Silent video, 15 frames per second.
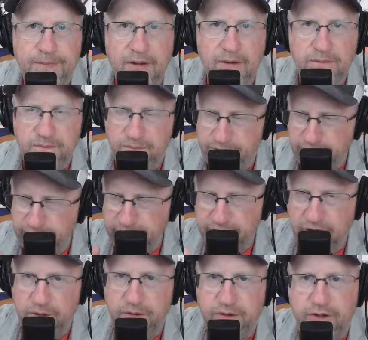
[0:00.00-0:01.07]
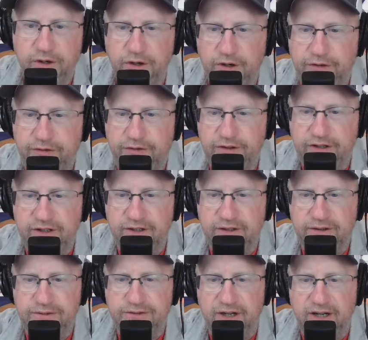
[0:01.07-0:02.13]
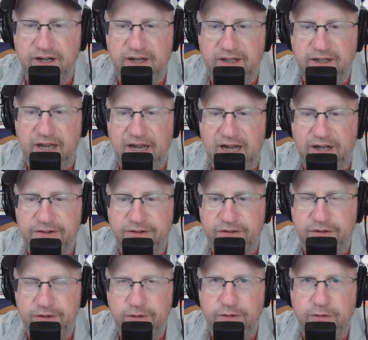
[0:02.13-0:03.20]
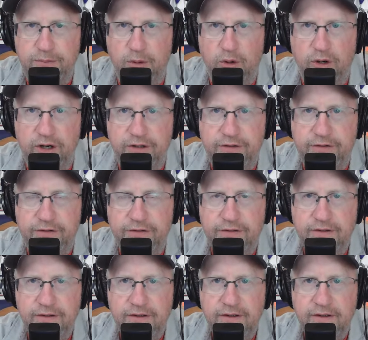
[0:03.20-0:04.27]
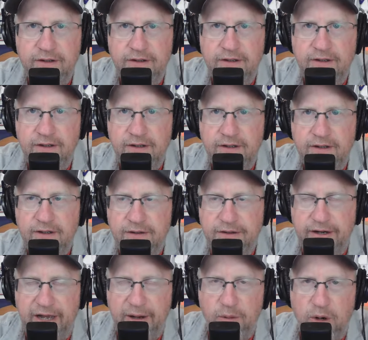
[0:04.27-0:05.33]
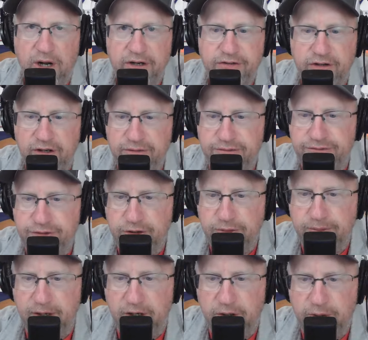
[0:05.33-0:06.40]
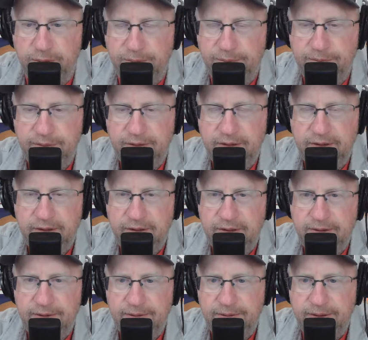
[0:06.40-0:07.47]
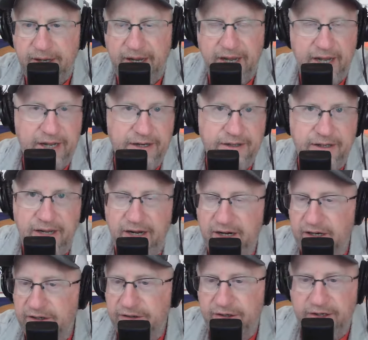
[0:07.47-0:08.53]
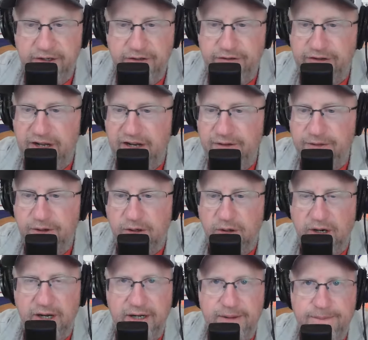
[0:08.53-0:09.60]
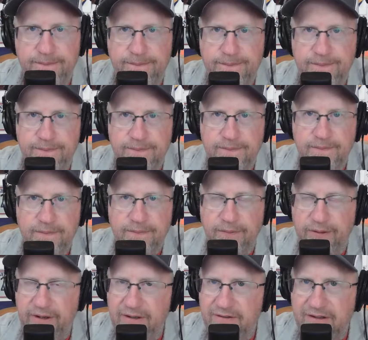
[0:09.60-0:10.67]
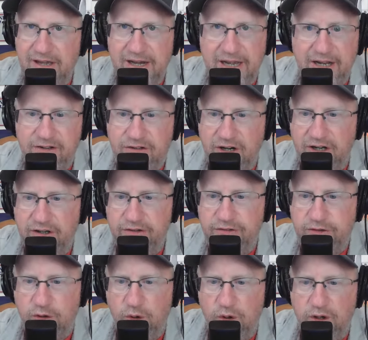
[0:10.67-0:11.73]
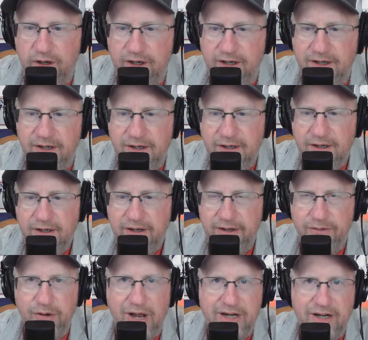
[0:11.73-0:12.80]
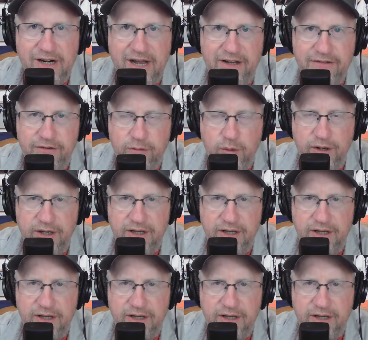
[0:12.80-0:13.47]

Video courtesy of Altitude Sports that I watch on Fubo. And here's Nate the Great, leads the NHL in scoring and recognizes what a